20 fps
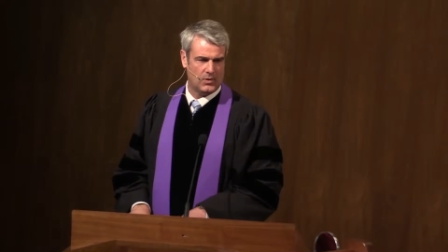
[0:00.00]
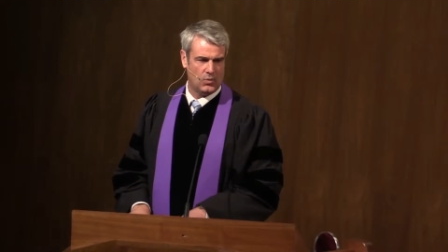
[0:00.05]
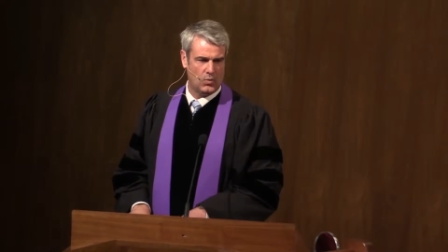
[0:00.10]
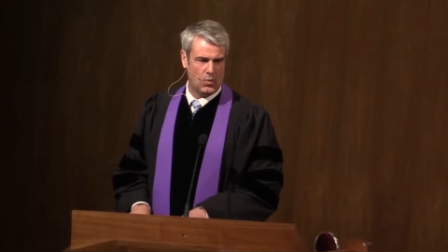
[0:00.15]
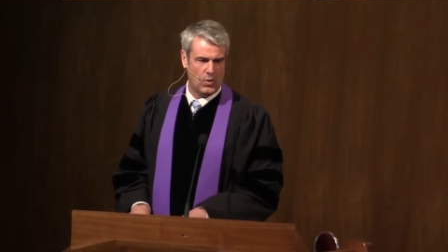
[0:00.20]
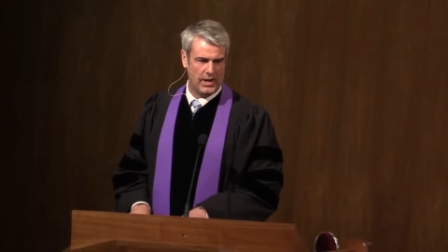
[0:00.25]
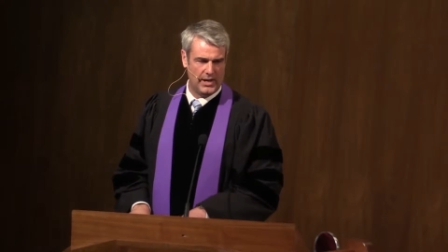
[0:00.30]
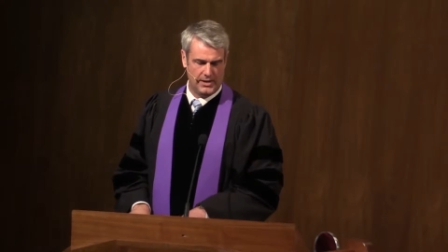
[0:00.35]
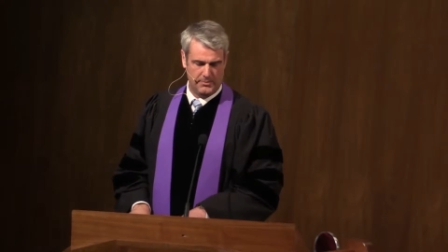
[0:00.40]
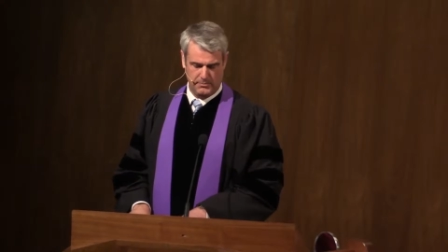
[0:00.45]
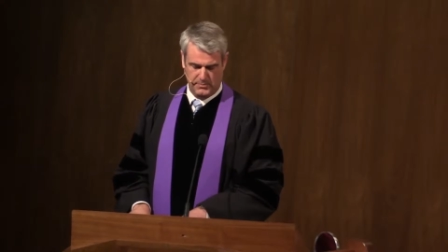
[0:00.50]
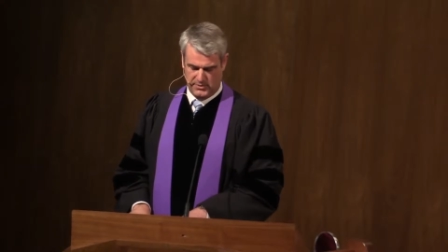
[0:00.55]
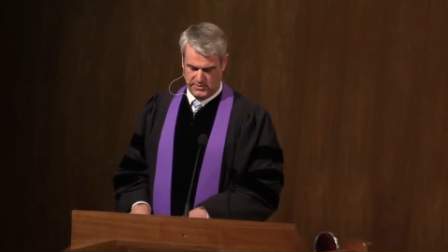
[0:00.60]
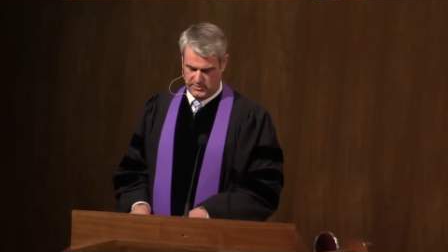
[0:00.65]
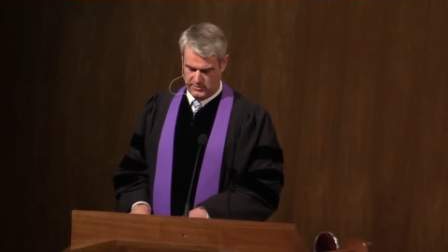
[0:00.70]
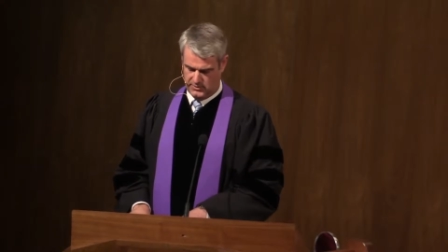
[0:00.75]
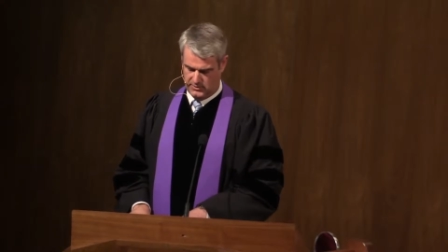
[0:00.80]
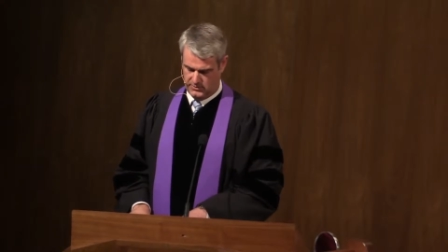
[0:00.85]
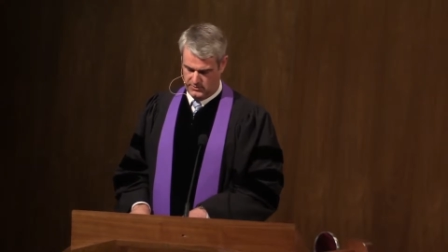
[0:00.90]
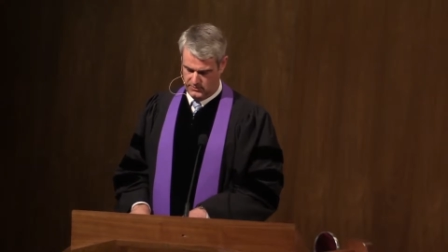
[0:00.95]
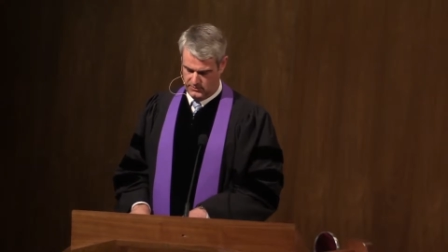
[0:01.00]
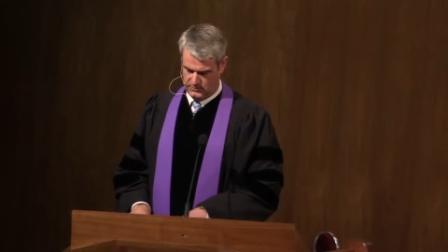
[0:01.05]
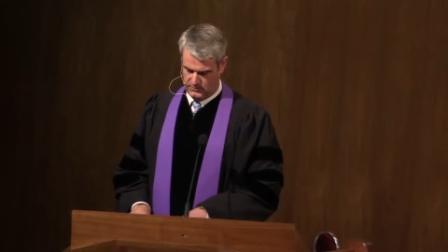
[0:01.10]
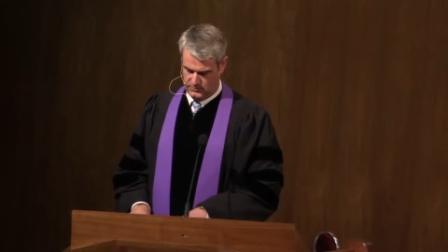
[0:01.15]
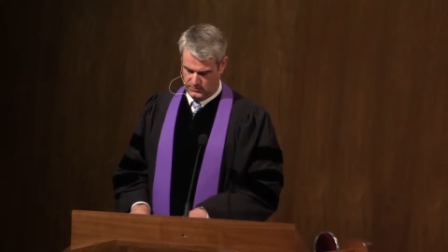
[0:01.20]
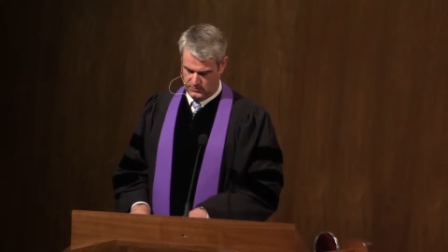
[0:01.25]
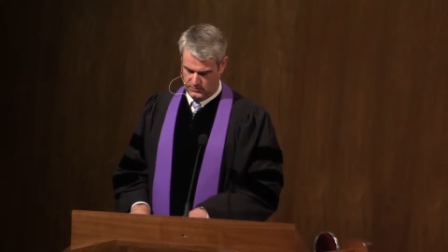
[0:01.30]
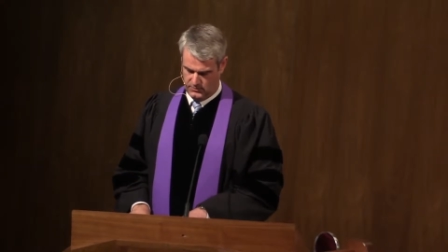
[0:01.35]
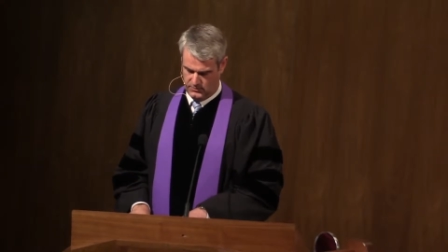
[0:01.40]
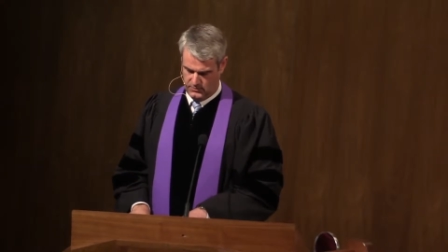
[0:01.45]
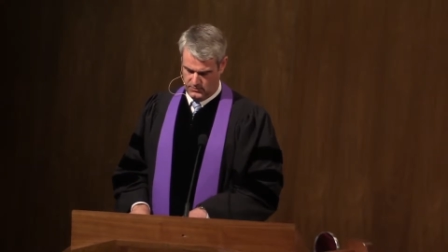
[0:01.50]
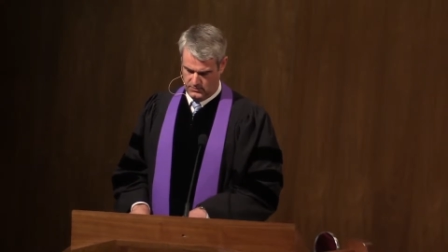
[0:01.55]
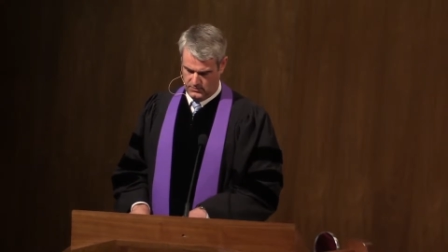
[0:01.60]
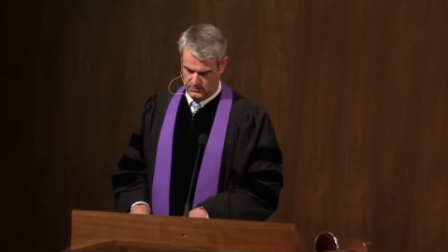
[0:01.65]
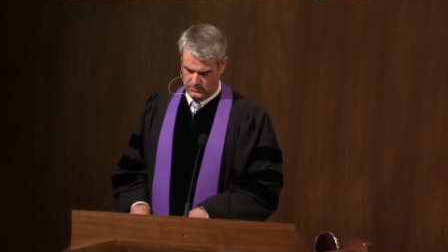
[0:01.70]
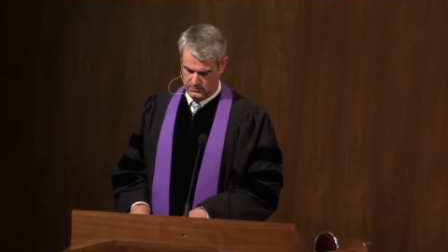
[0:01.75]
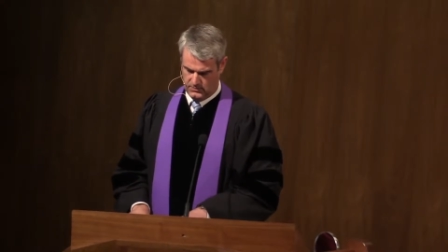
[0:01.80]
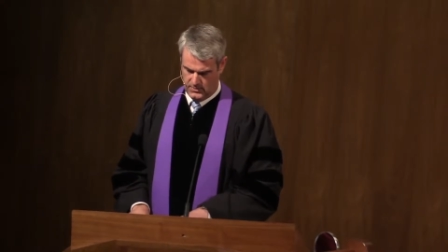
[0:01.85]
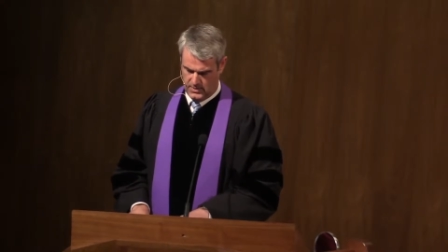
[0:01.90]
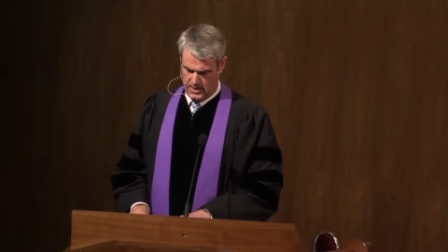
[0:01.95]
weeps.
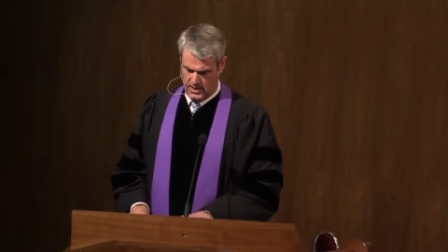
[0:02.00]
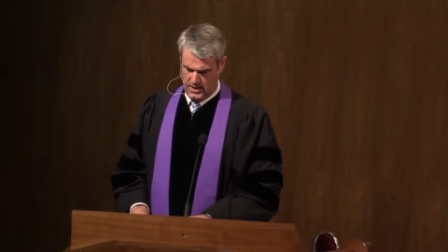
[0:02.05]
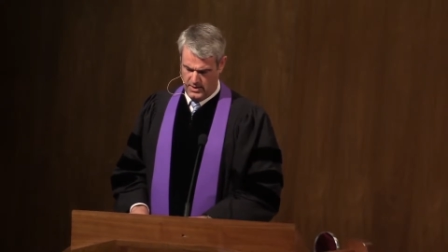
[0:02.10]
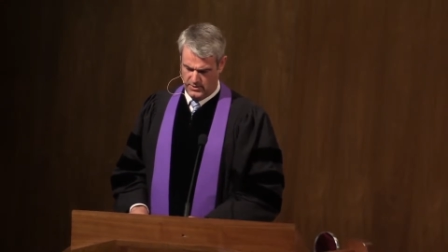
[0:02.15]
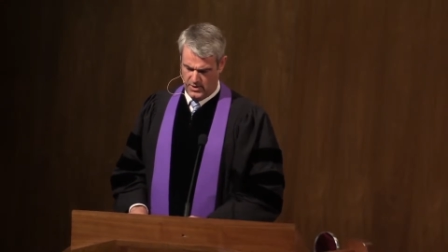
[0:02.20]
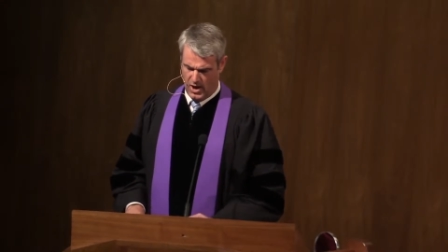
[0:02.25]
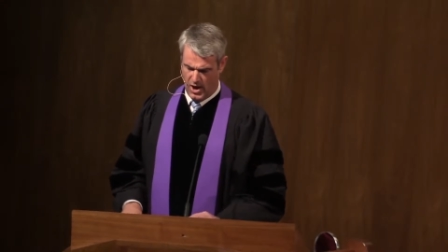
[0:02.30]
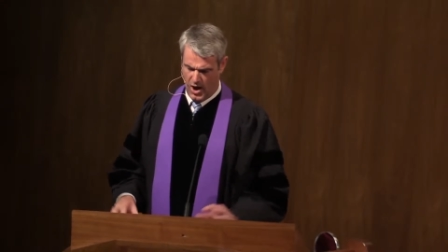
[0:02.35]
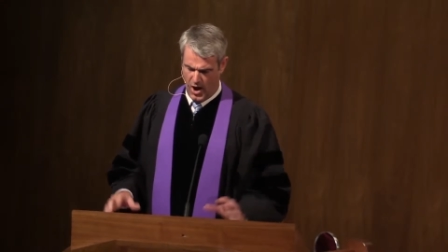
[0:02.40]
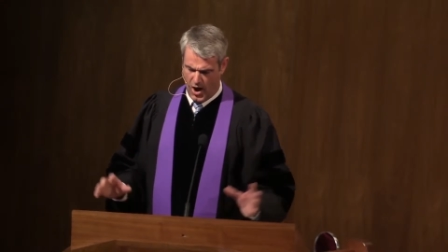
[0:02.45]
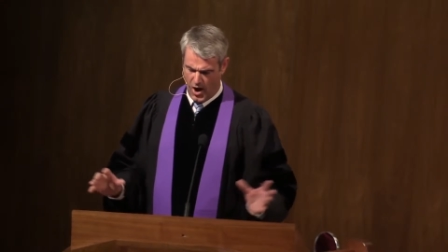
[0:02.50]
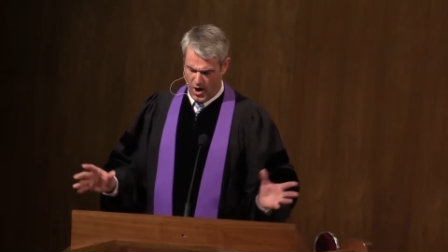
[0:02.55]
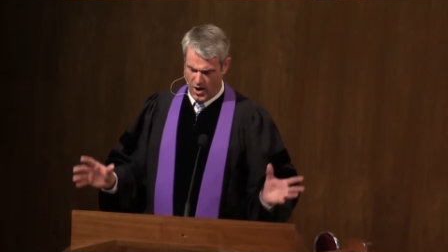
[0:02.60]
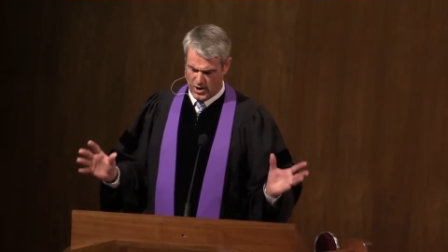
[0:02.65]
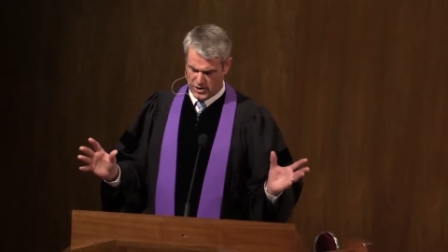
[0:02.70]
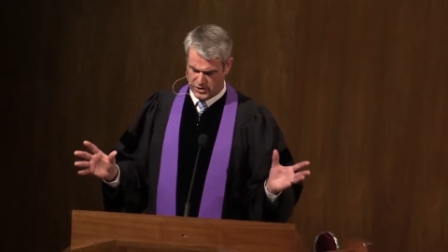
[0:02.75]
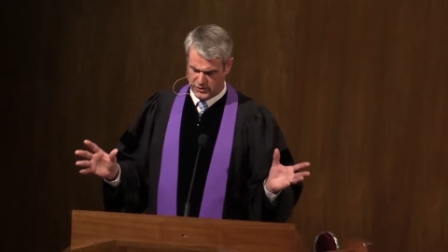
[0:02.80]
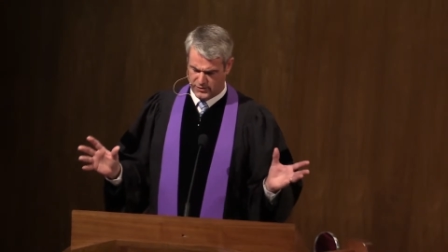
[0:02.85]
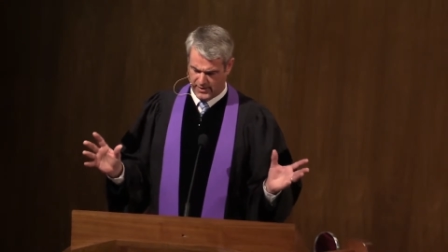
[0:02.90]
The harsh